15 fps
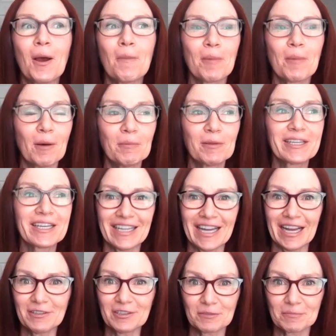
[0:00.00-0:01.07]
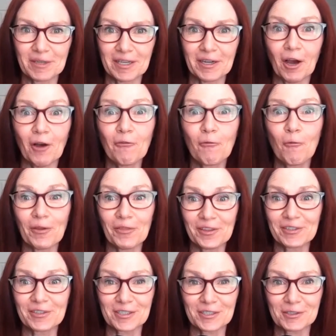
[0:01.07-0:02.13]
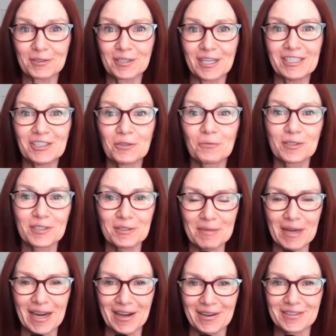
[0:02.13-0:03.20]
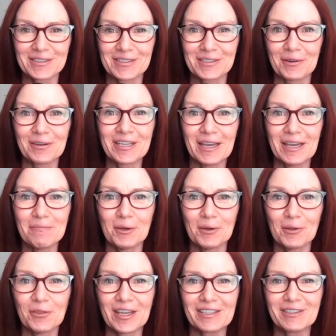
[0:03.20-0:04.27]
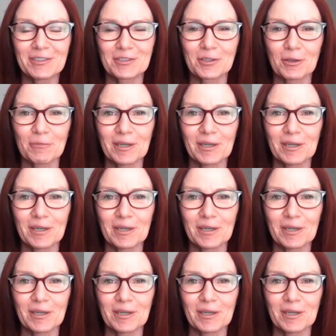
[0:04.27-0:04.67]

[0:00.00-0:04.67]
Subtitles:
public announcement of what the dissertation was about. So again, Bill, thank you so